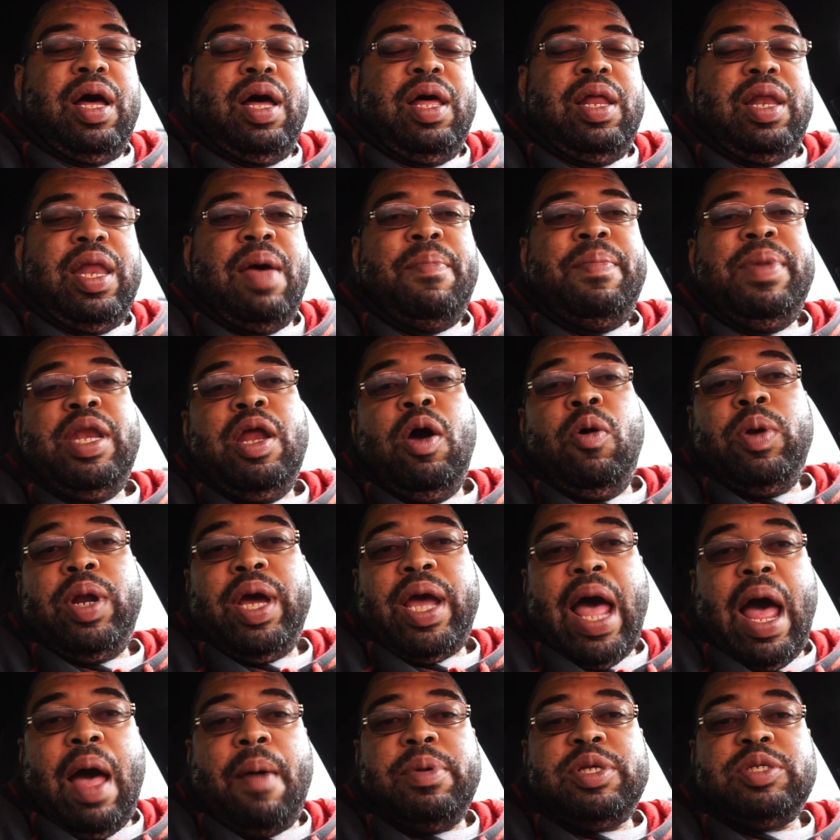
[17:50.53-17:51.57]
Let me know in the
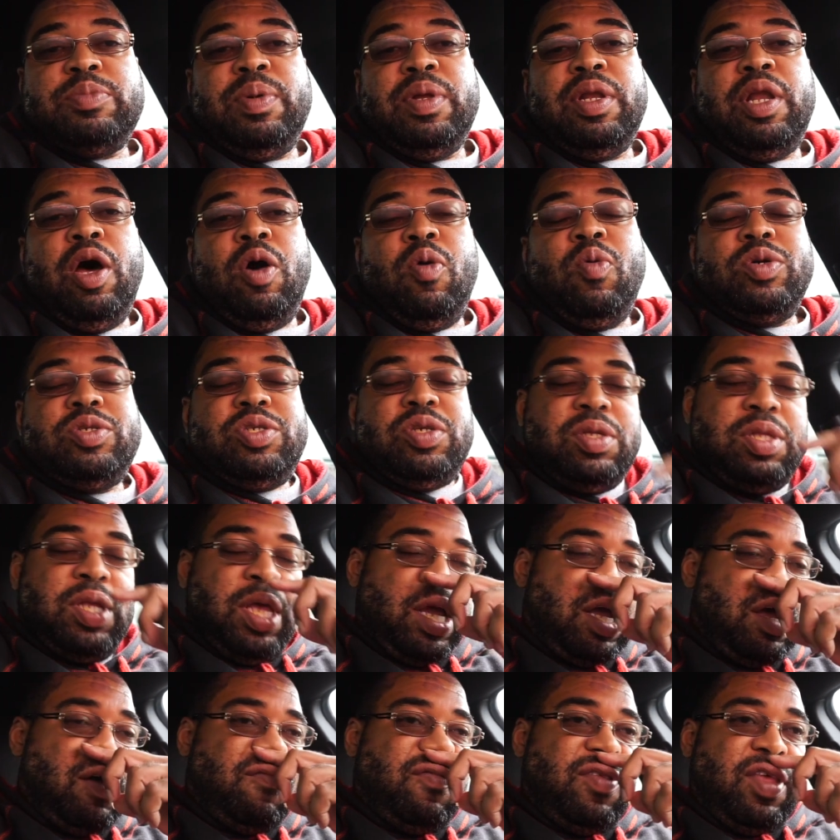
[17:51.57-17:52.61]
comments below what you
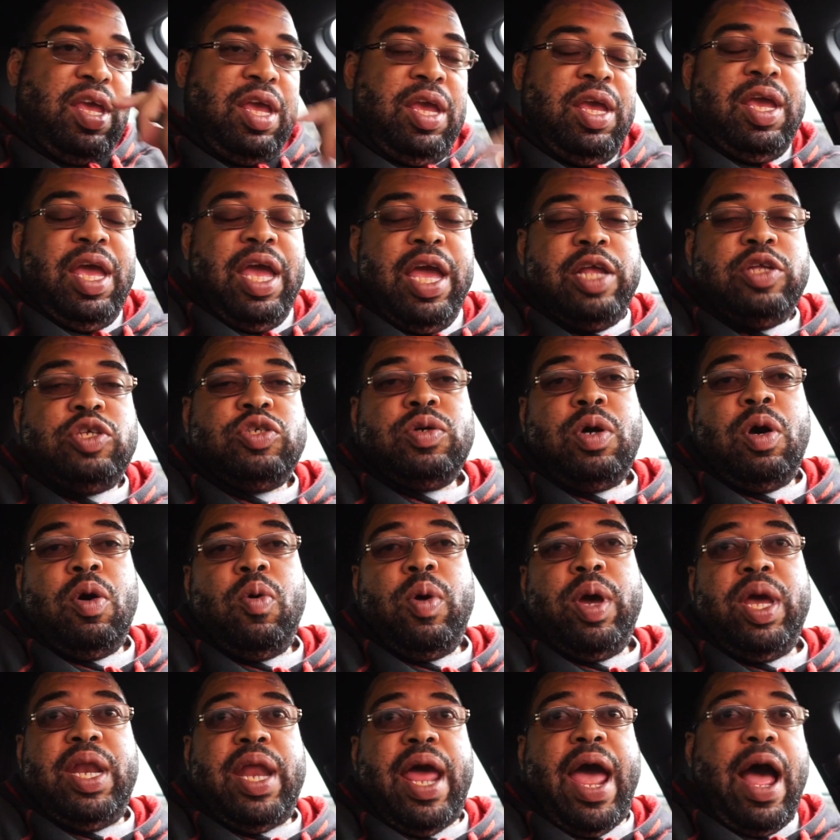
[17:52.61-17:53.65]
think of the
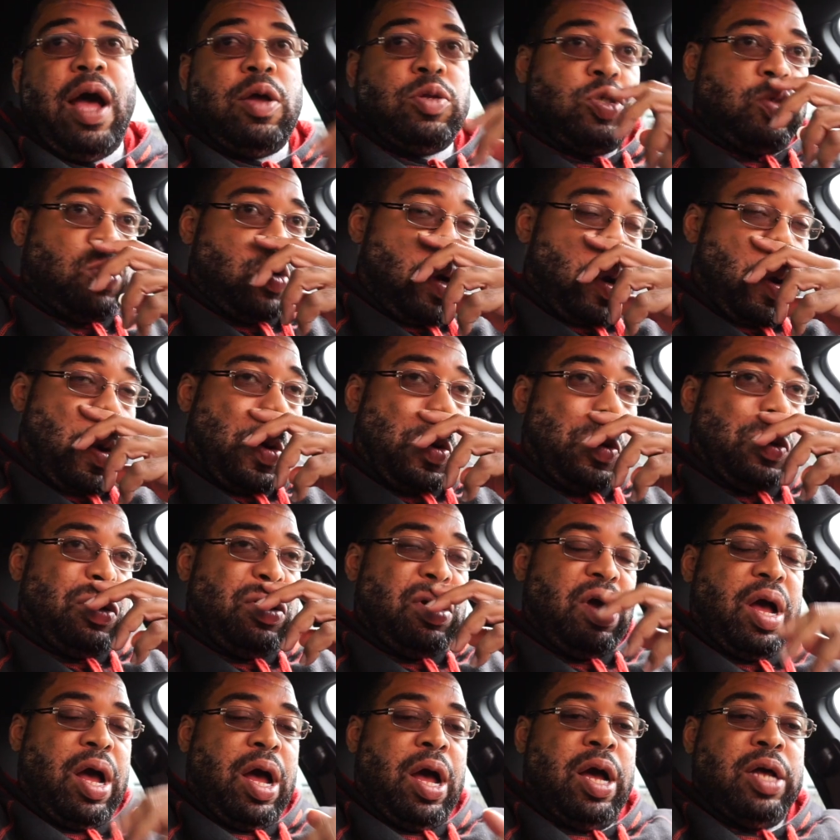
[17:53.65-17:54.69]
intro and outro
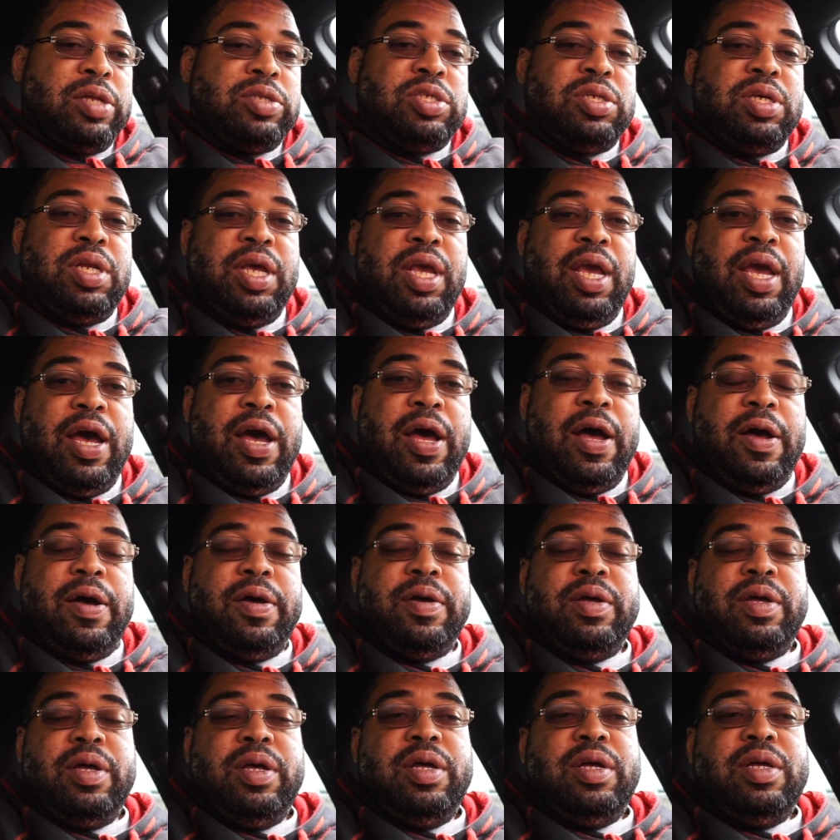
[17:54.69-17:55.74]

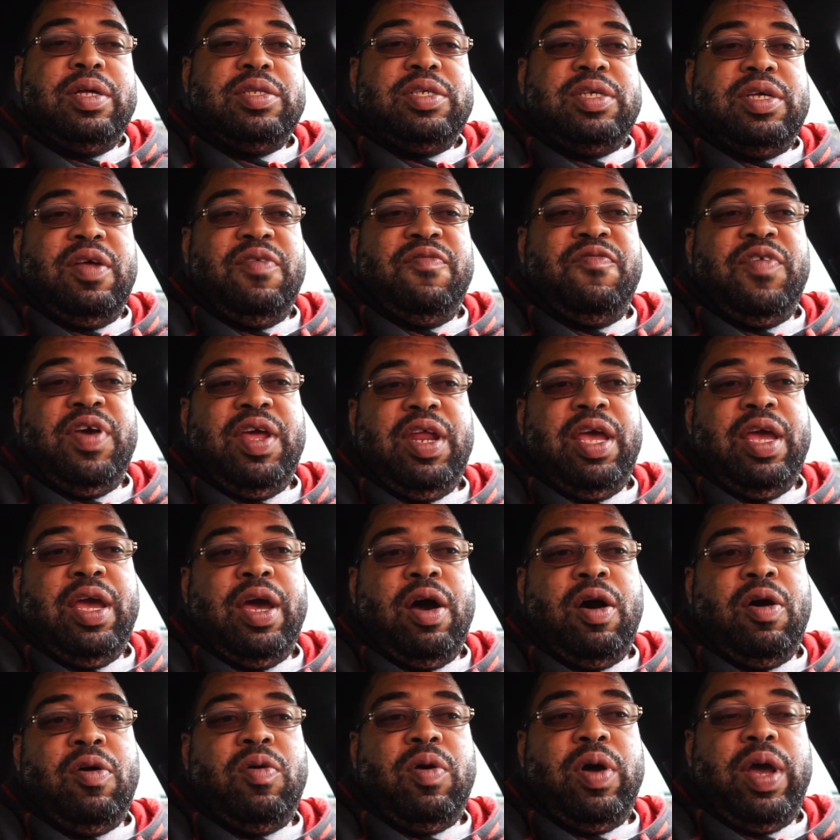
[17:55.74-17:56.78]
to the
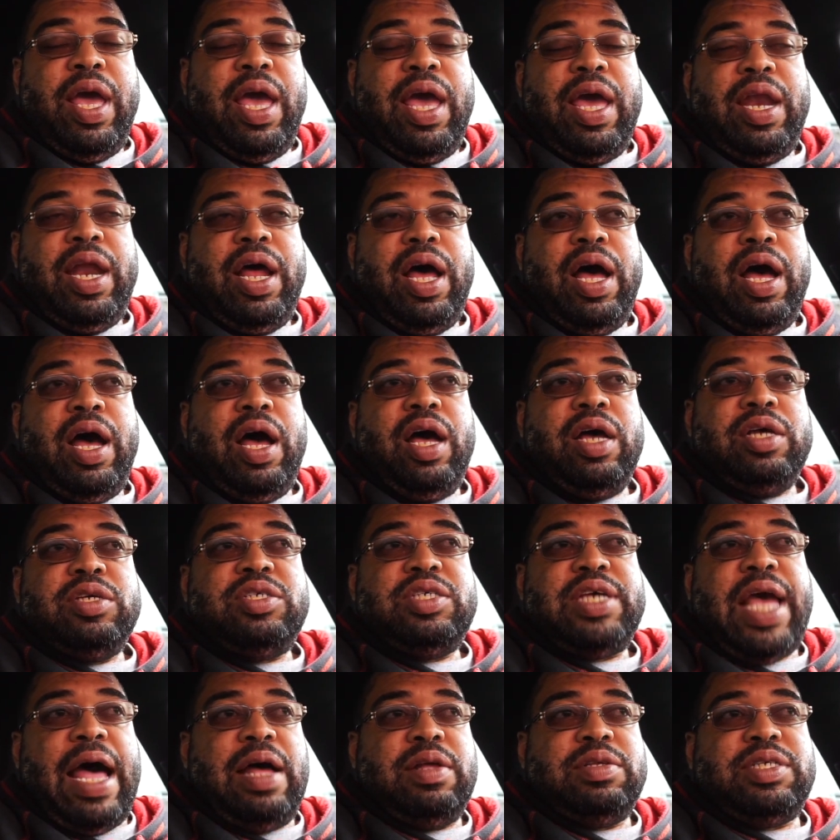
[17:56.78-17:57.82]
video, and
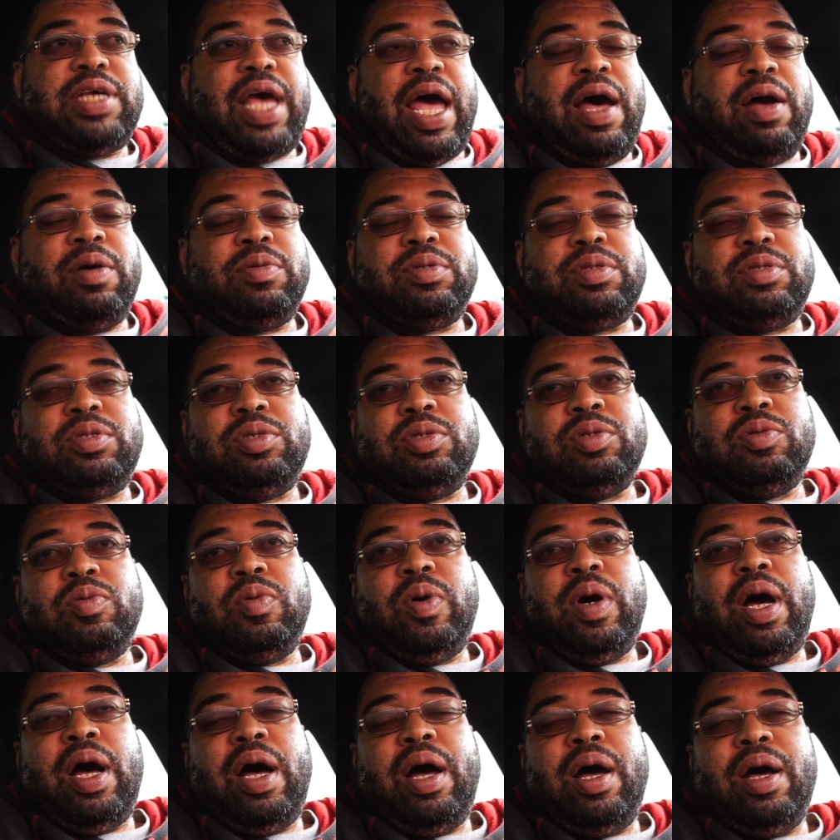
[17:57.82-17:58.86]
shouts out
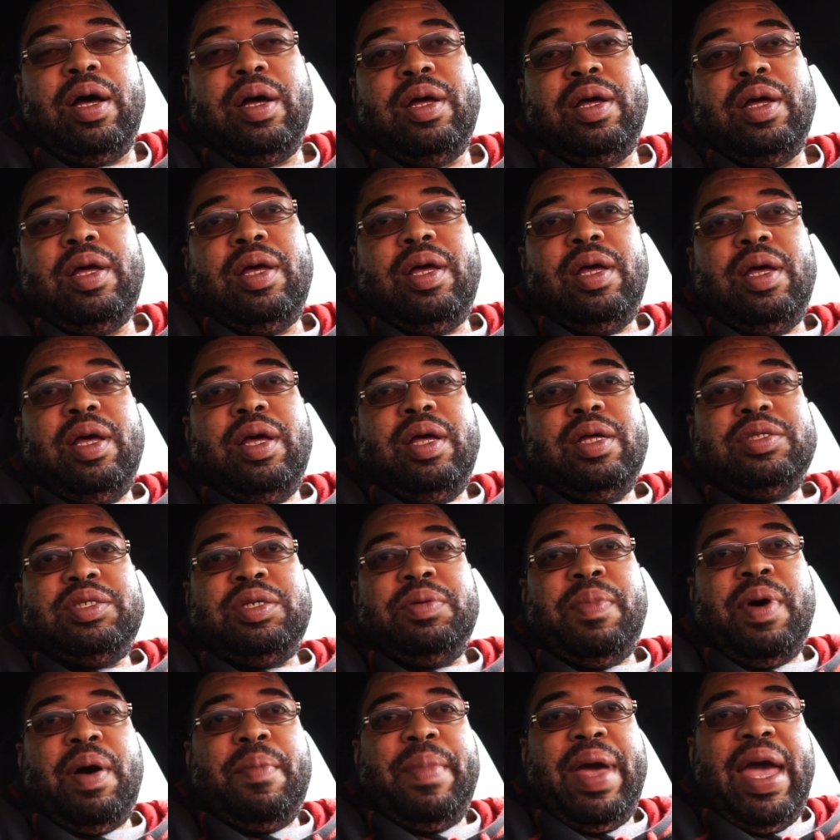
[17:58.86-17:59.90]

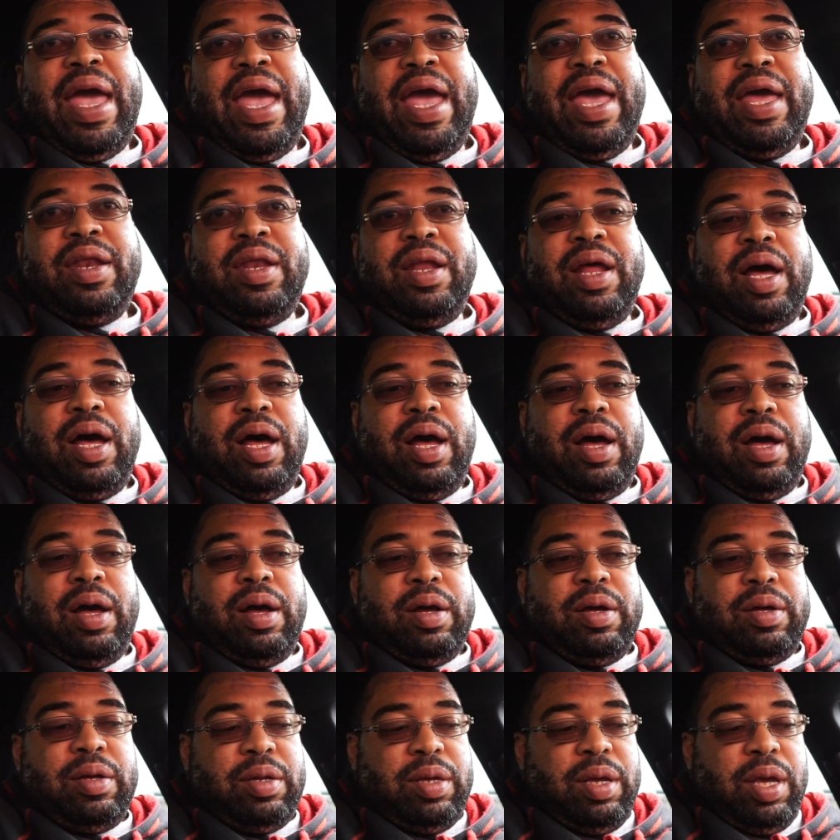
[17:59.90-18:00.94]
to my man
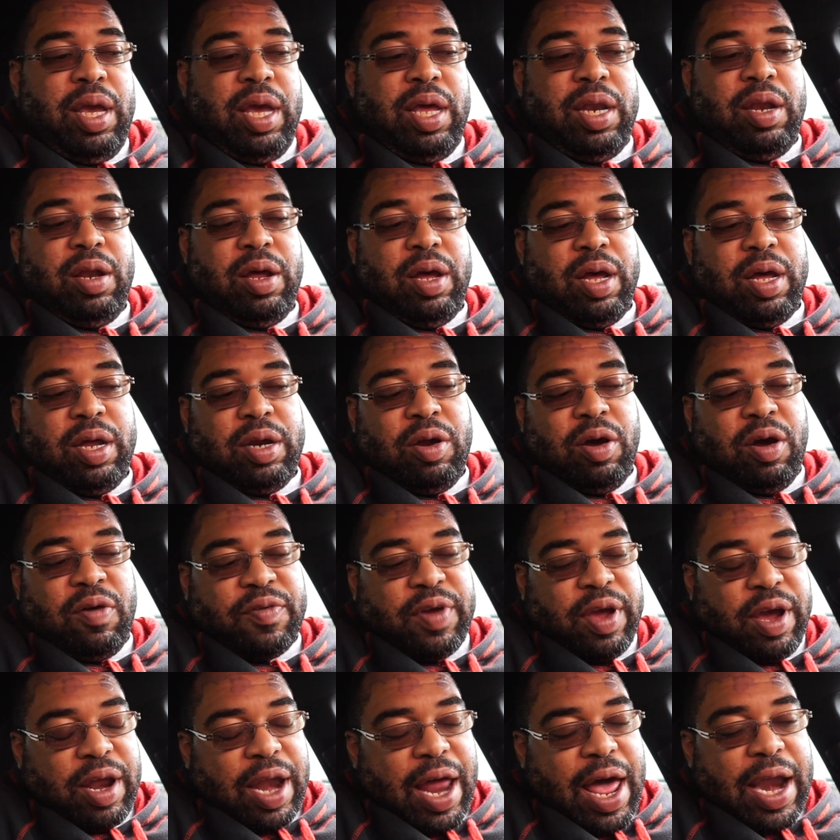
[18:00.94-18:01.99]
in North
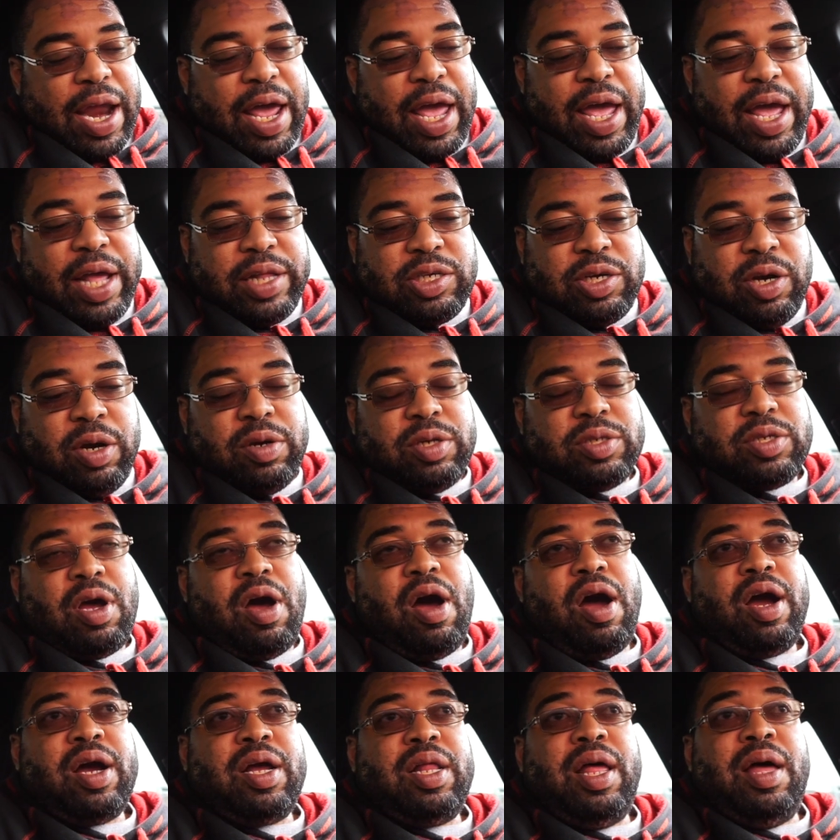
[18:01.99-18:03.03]
Carolina, Head Turners
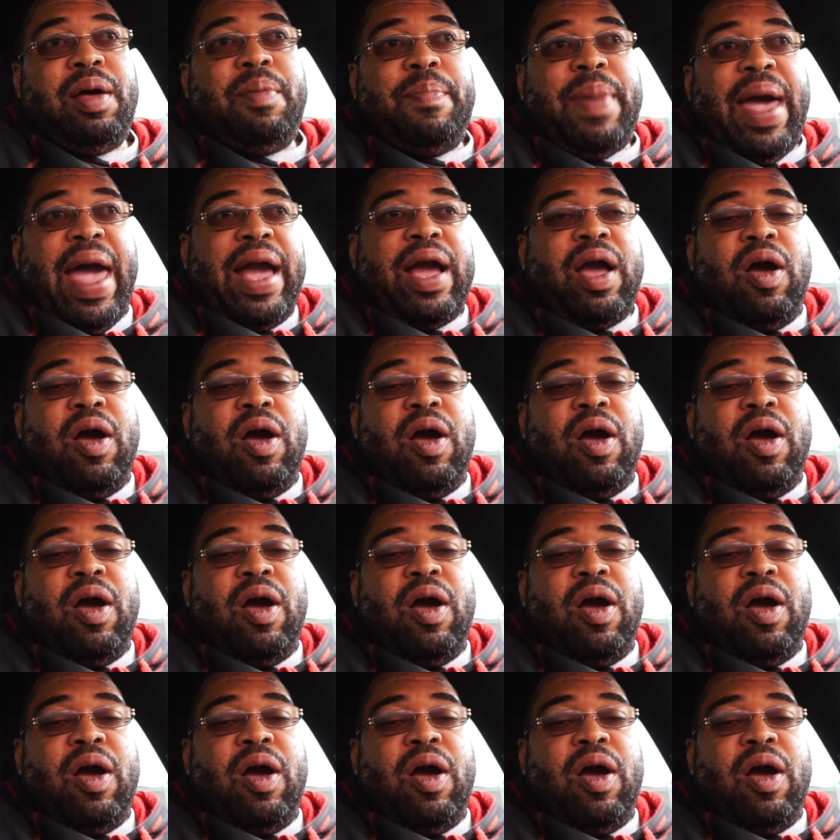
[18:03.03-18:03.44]
Car Club back